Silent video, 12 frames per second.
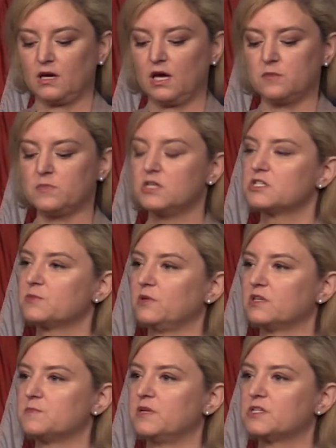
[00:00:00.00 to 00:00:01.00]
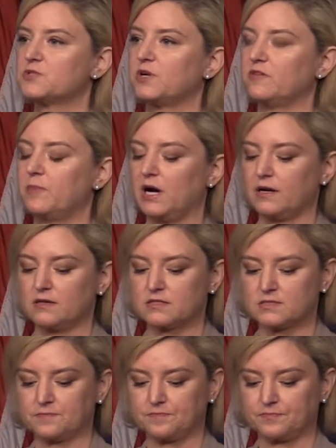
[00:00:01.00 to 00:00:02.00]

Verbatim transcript: and municipal administrative bodies.